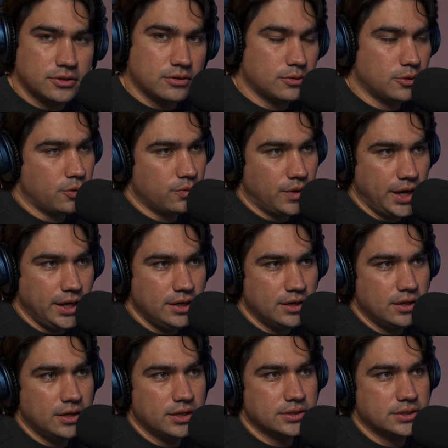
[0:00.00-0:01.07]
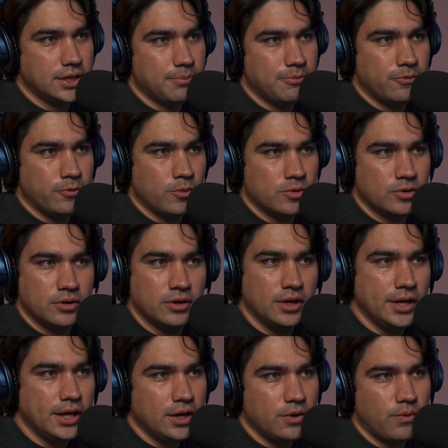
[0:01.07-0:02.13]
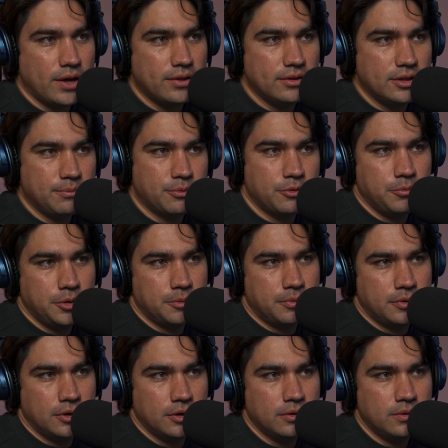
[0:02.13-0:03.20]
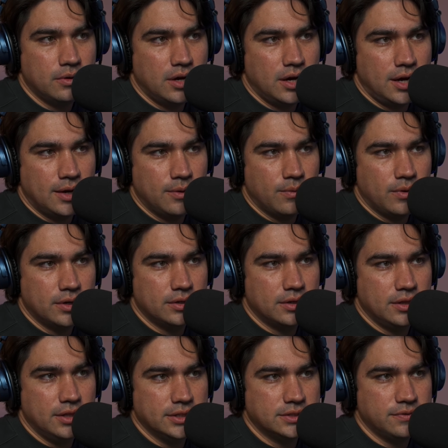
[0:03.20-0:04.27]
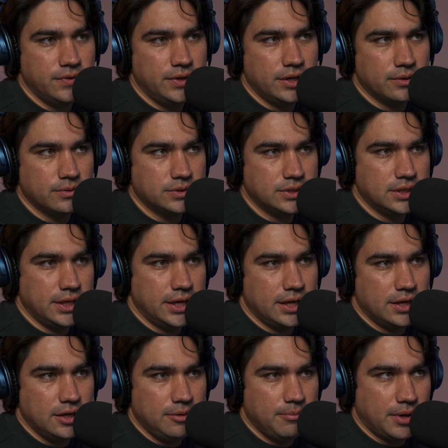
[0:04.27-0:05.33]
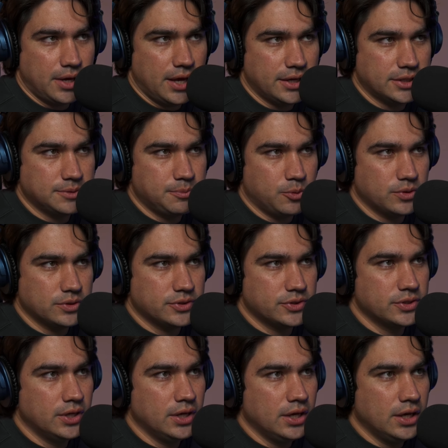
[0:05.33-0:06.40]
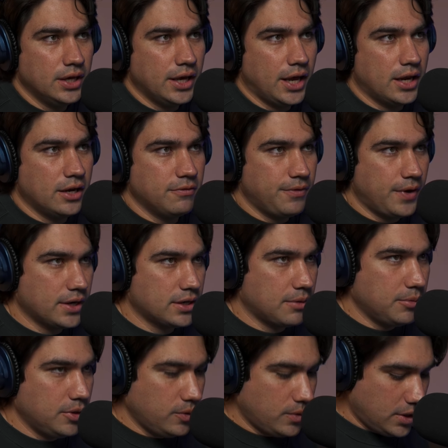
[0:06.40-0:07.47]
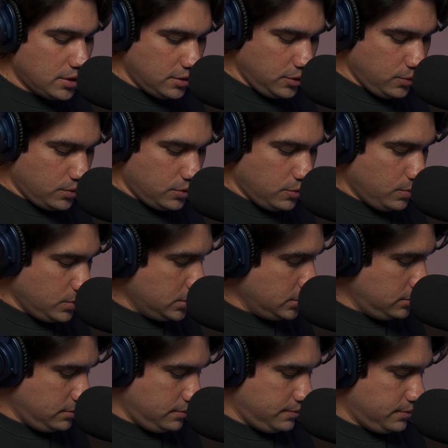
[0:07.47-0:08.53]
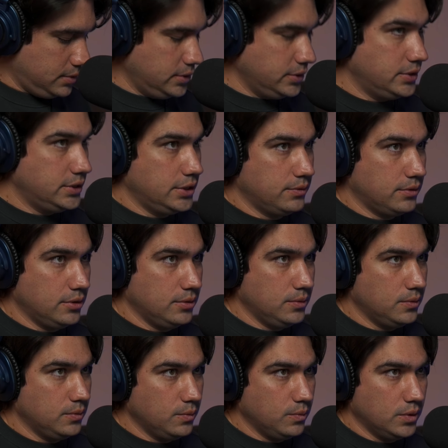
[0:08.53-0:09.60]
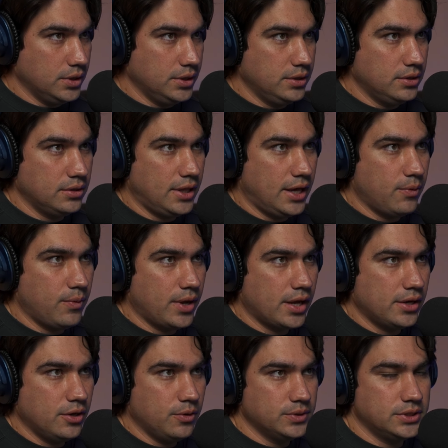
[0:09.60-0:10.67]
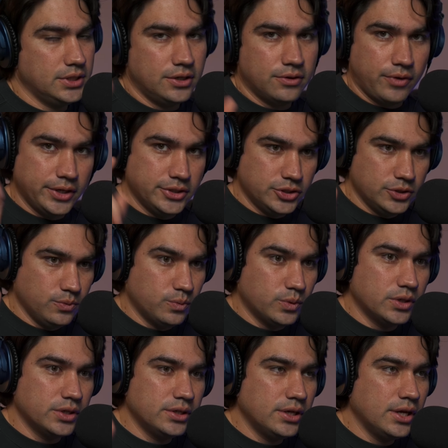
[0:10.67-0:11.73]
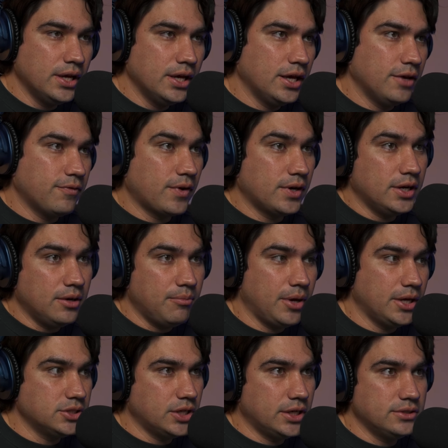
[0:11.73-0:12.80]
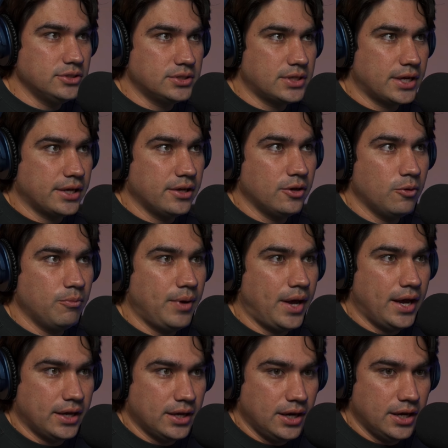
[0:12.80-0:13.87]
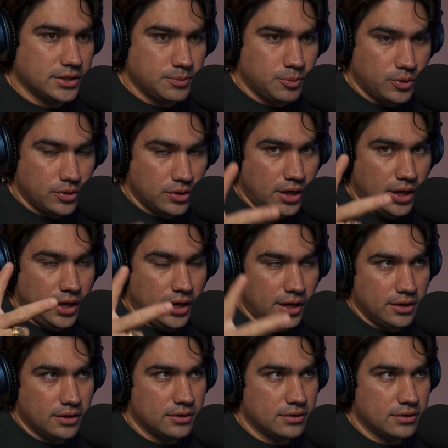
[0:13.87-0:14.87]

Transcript: great, except for rather than Premiere Pro, I want this video to land in my exports. And in fact, I'm gonna do Editing 101.01. That way I know it's iteration 1. If I need to make changes, I can go back and export a